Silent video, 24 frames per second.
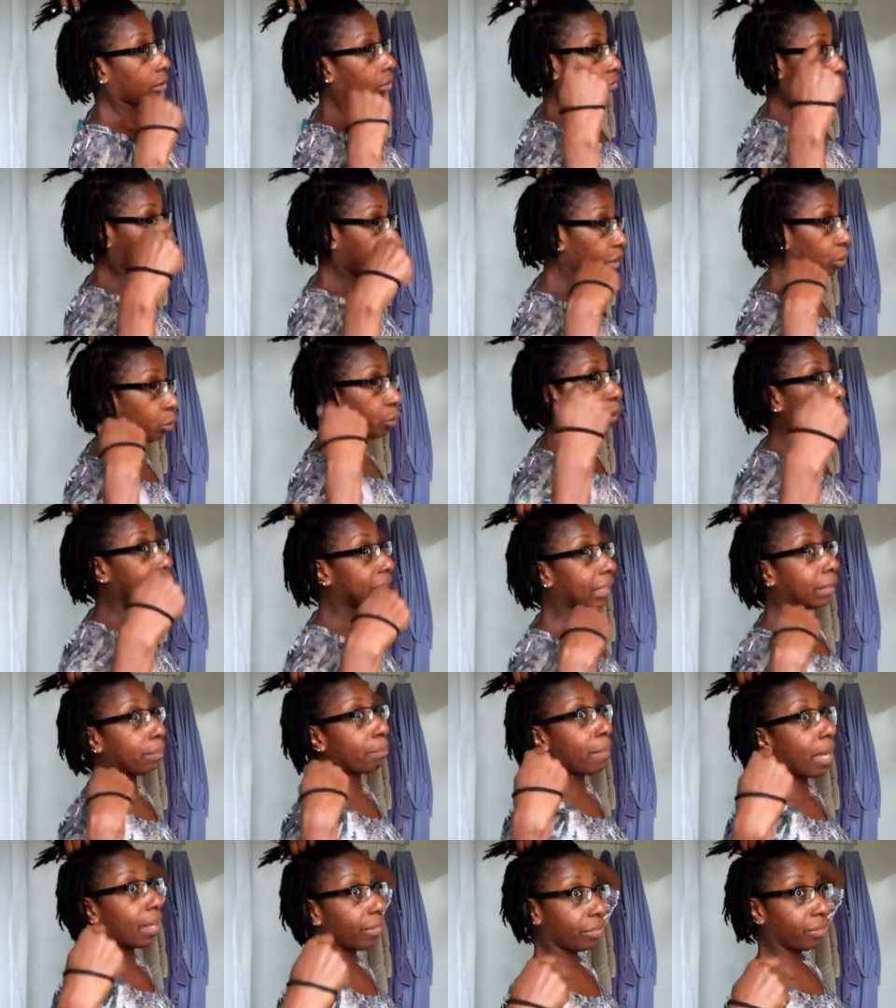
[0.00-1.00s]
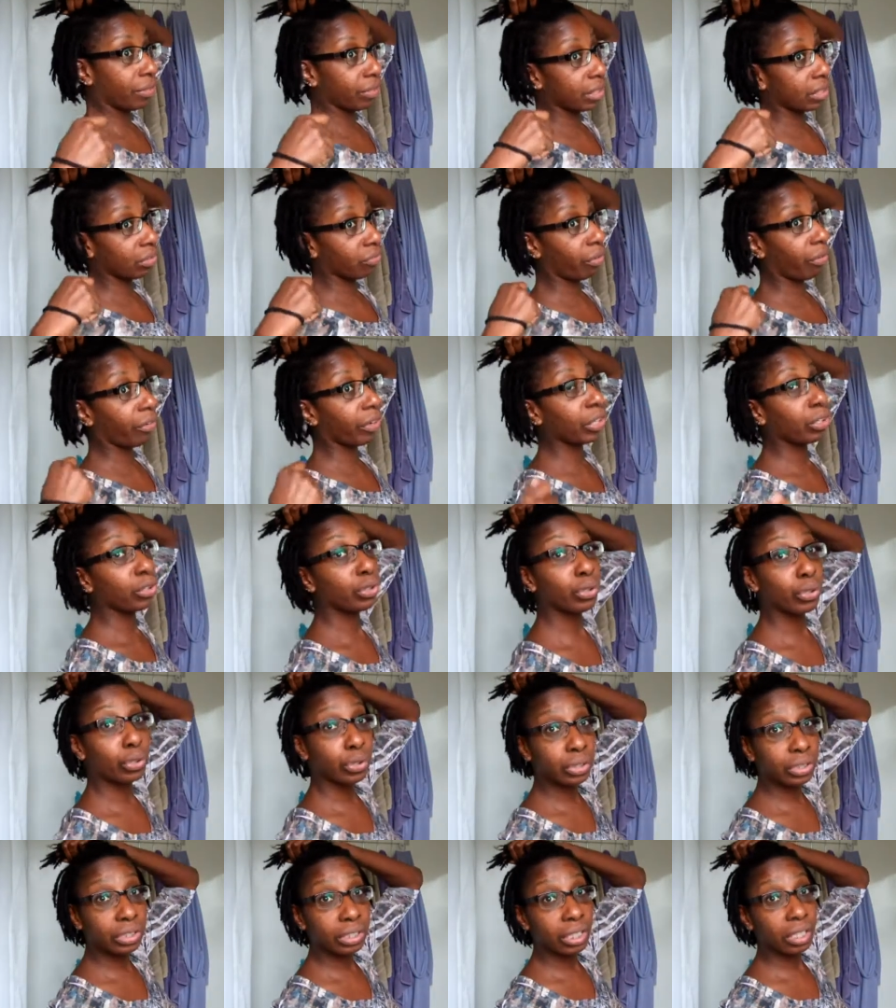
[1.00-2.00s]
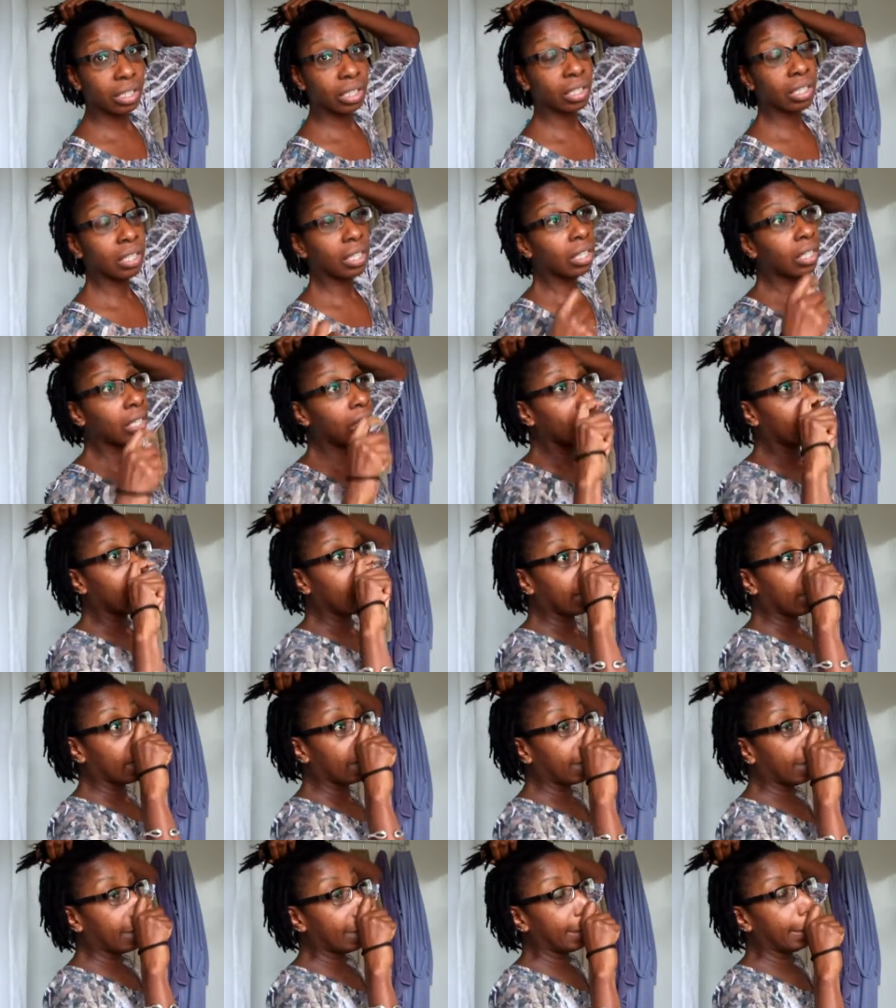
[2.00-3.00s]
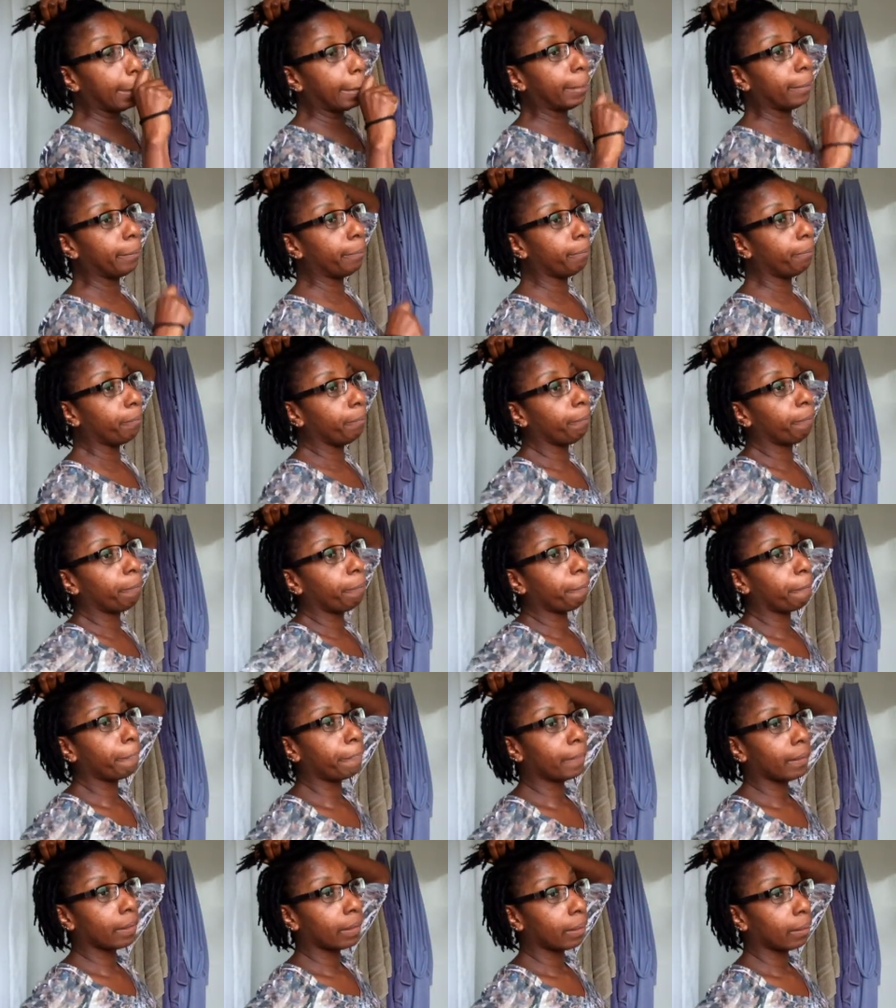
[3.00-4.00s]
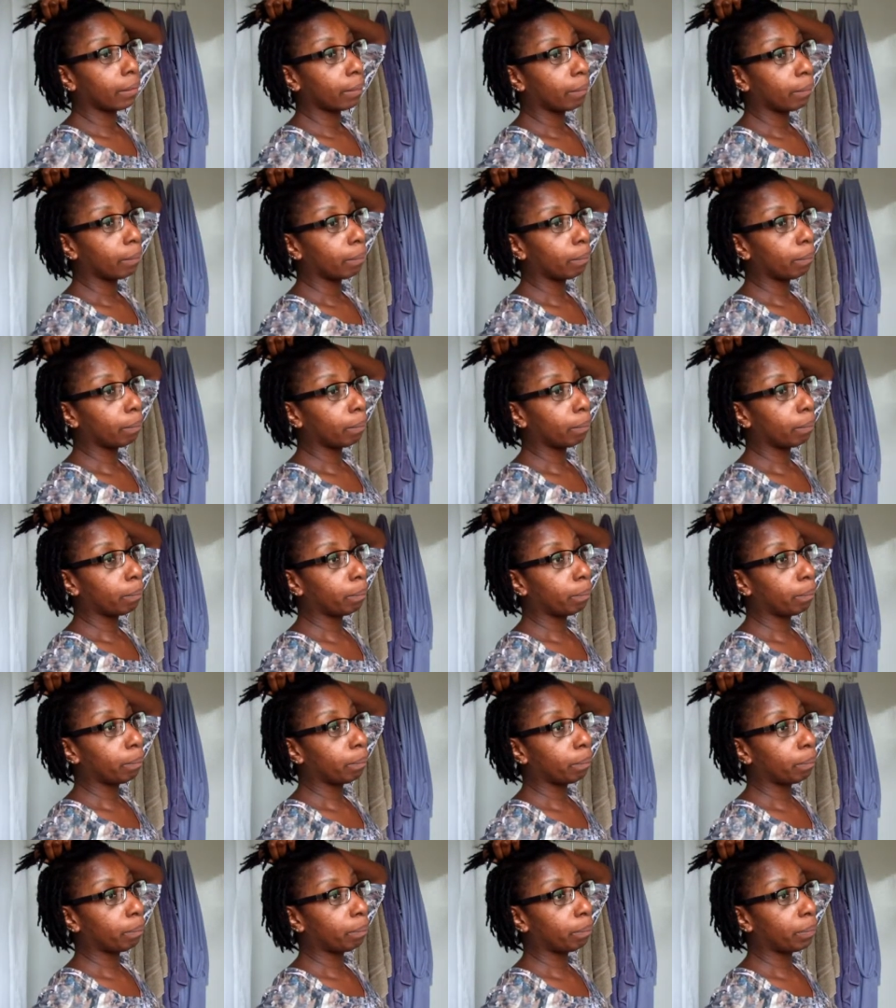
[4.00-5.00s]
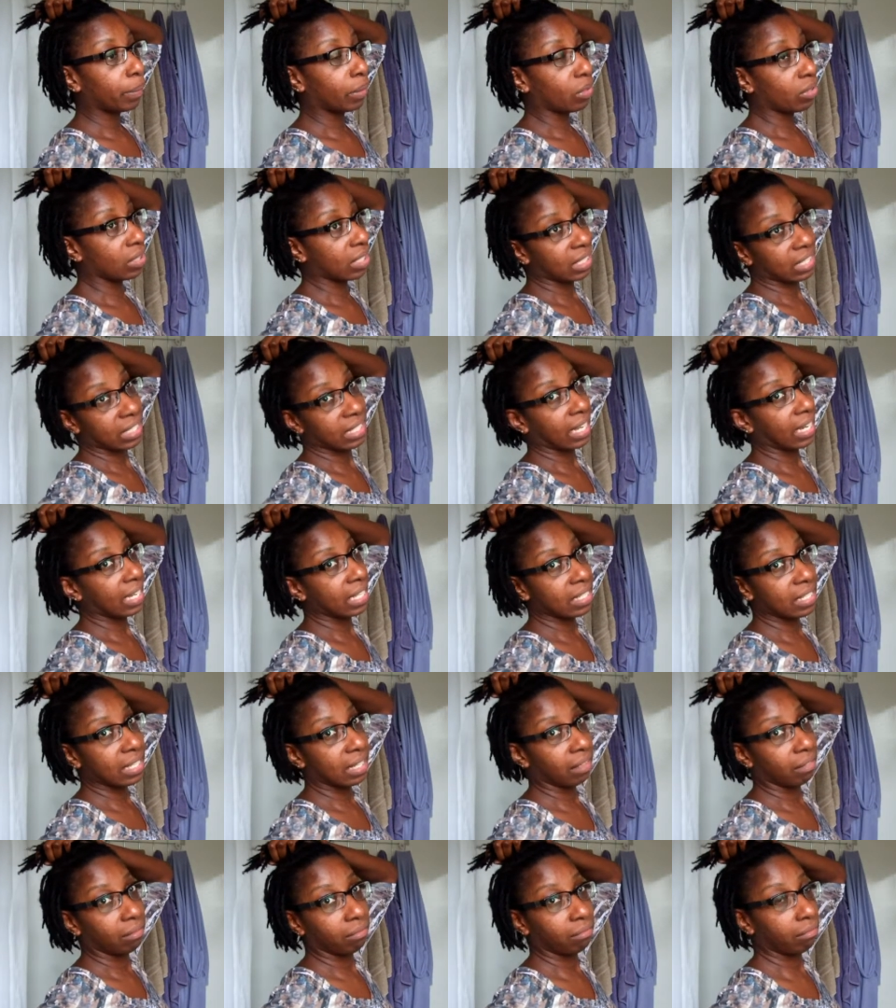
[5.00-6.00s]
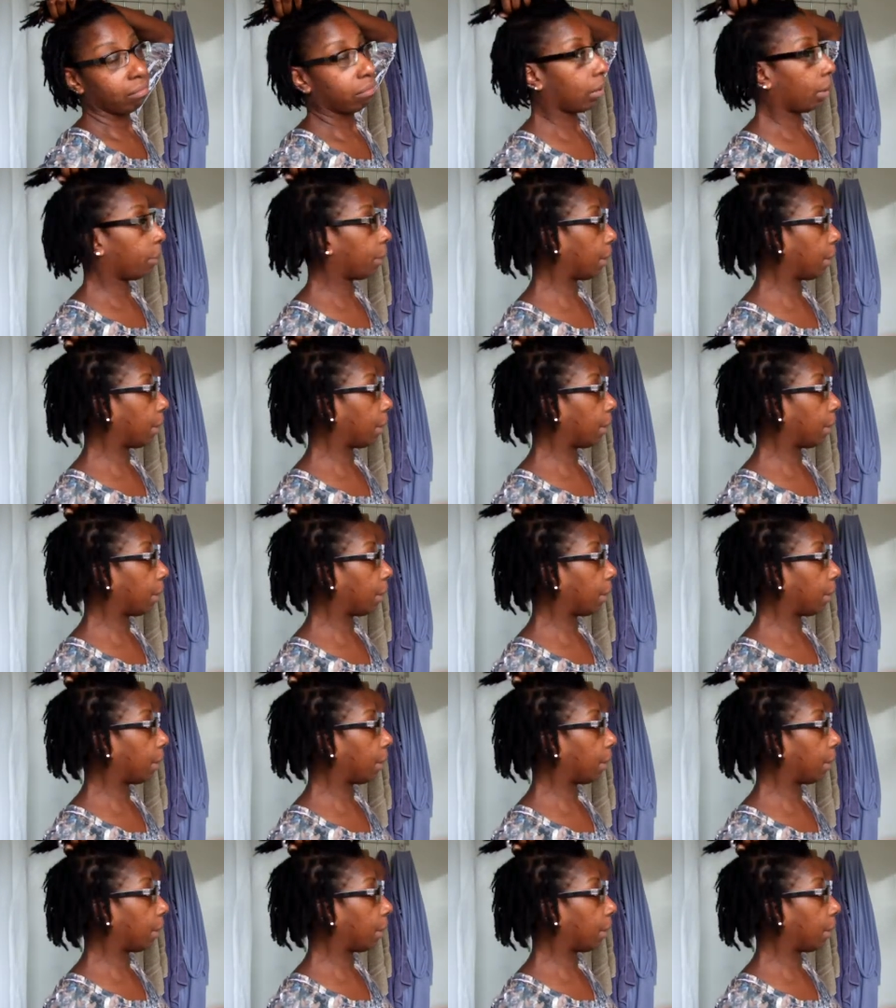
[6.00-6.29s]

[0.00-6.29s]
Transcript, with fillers: retwisting method is very good um, because it stays in. I